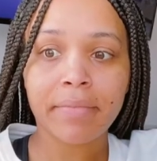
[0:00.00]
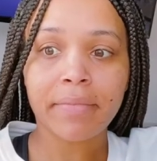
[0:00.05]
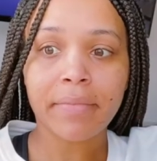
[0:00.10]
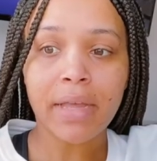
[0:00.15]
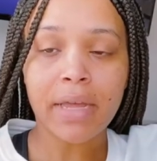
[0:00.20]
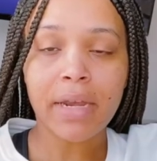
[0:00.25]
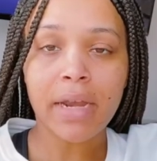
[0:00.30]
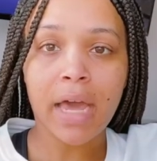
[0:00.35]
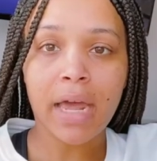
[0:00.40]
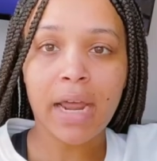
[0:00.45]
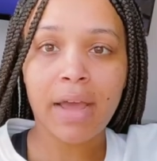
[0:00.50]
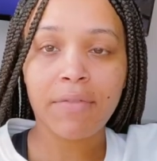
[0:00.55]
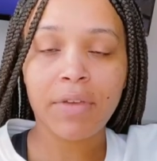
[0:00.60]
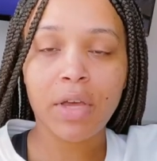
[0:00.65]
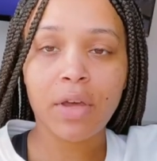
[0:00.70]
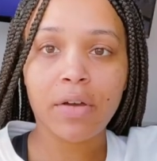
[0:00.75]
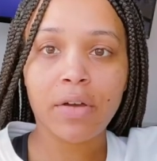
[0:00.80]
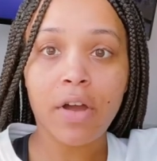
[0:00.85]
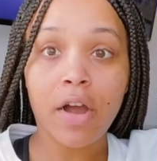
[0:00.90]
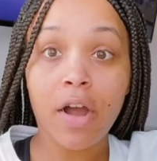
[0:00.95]
not having
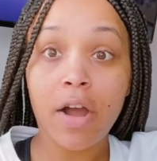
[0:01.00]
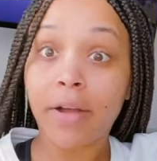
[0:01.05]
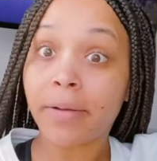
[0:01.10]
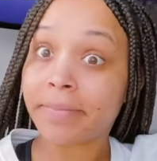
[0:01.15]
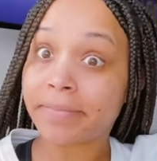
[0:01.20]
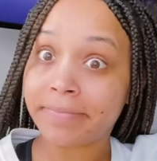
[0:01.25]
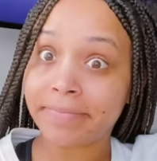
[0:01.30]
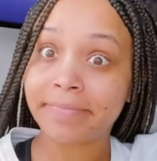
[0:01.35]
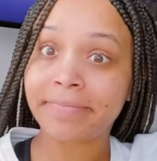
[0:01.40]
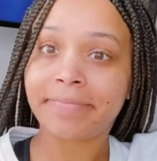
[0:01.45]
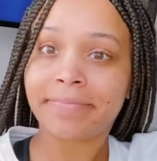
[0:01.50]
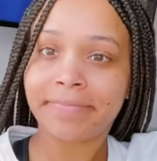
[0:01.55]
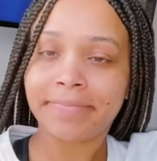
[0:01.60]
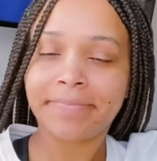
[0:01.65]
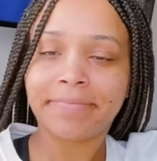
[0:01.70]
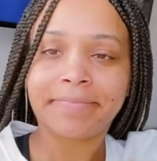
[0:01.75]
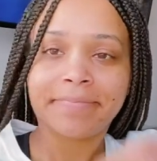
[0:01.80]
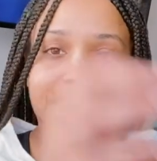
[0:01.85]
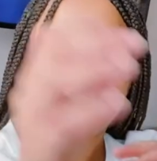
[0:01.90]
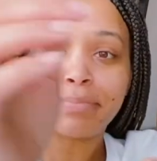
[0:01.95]
a car,
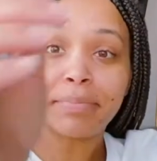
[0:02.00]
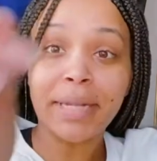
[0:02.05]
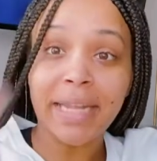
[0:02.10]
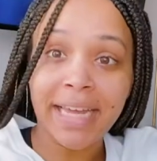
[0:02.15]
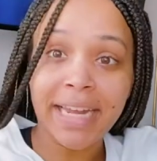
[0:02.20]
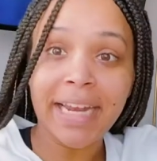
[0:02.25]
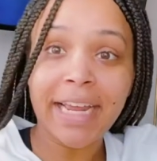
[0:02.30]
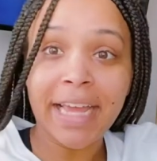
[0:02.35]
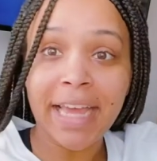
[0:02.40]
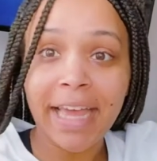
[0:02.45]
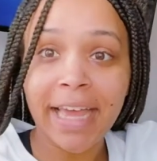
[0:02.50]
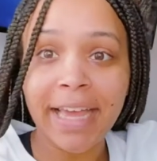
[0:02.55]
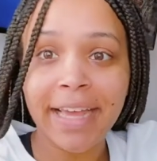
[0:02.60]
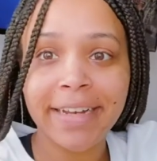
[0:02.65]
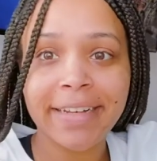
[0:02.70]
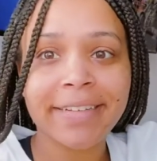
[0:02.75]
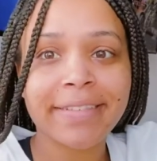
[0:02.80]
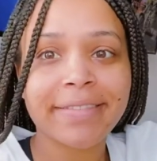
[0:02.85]
planning ahead.